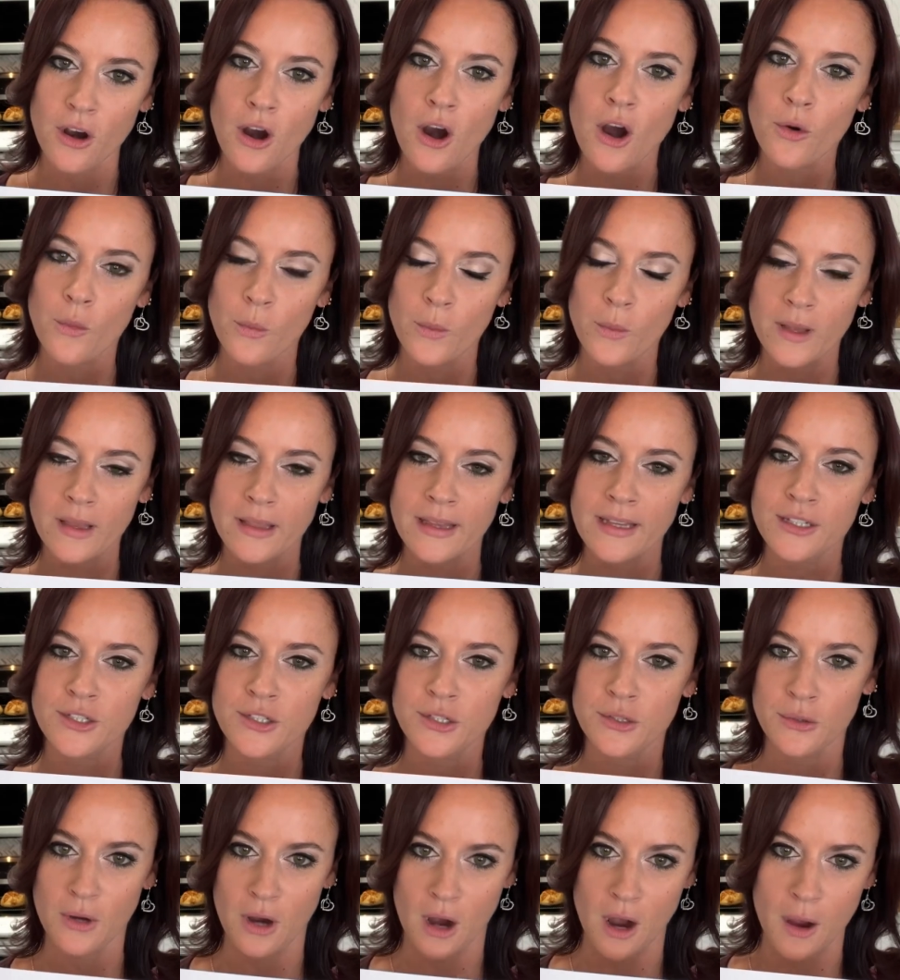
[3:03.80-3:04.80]
are willing
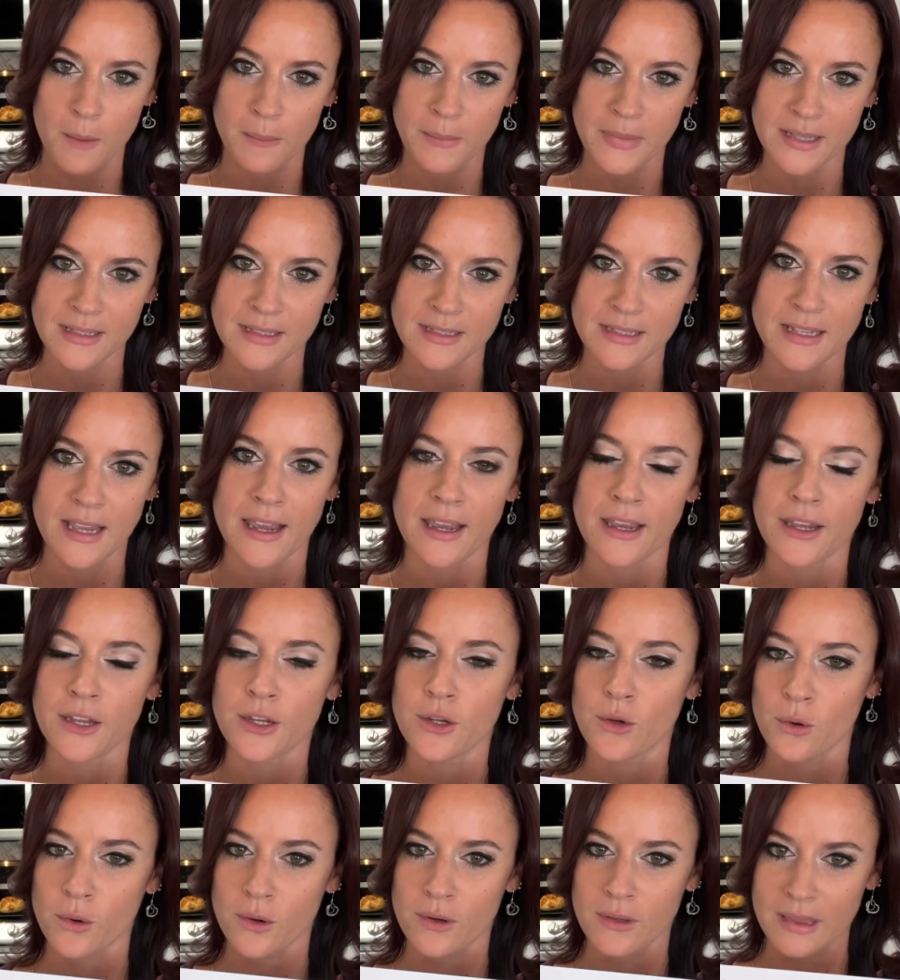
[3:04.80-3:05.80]
to compensate
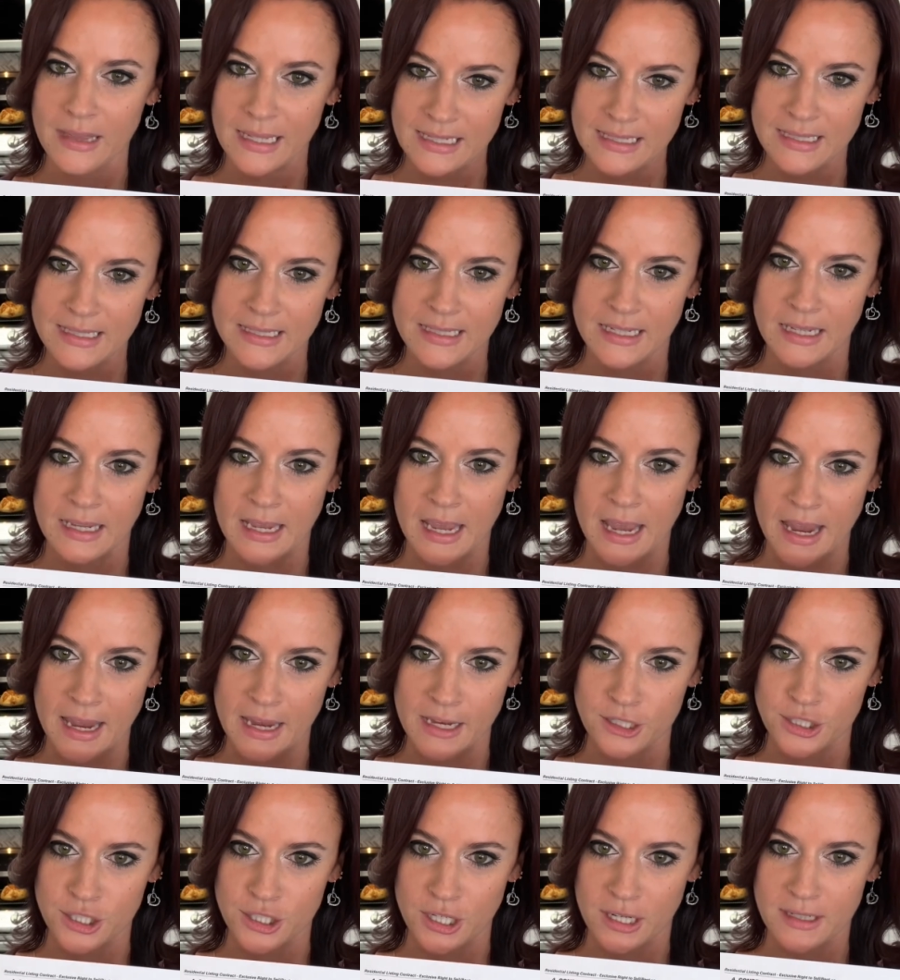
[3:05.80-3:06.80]
your listing
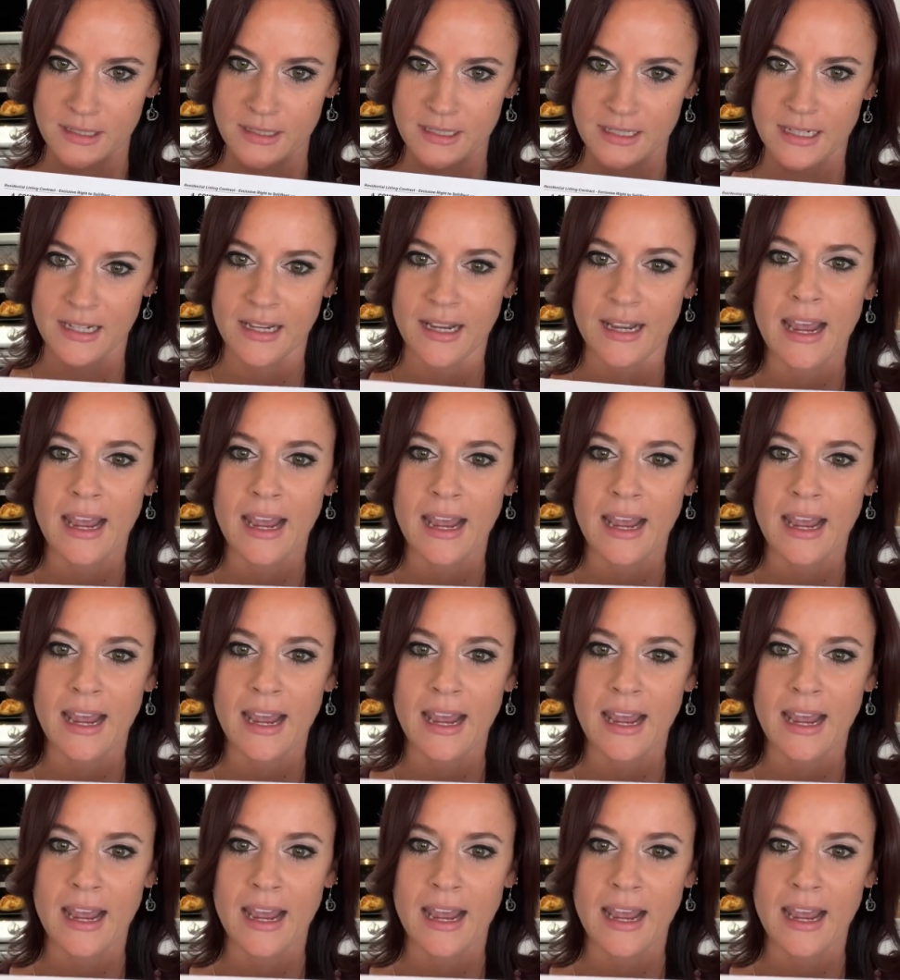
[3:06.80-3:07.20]
agent.